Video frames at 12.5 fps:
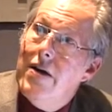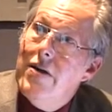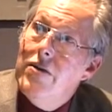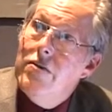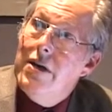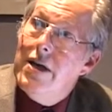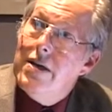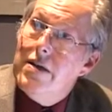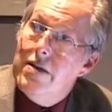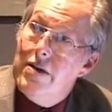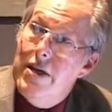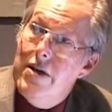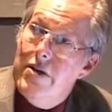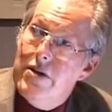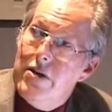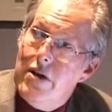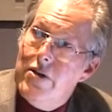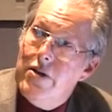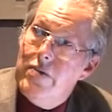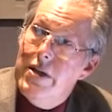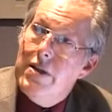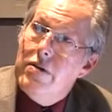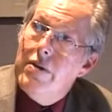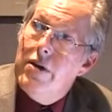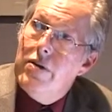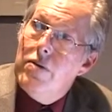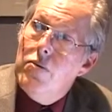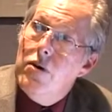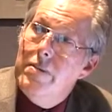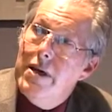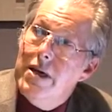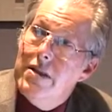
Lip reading: you get here, the darker the red, the greater the warming.